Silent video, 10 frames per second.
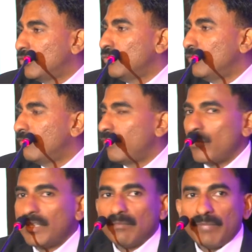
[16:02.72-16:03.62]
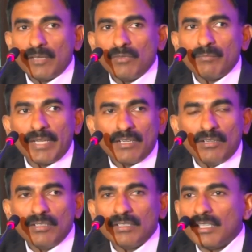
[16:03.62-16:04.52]
to do forward and backward
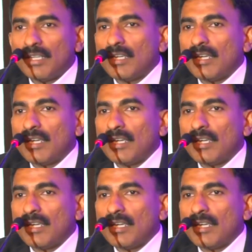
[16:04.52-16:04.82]
backhaul,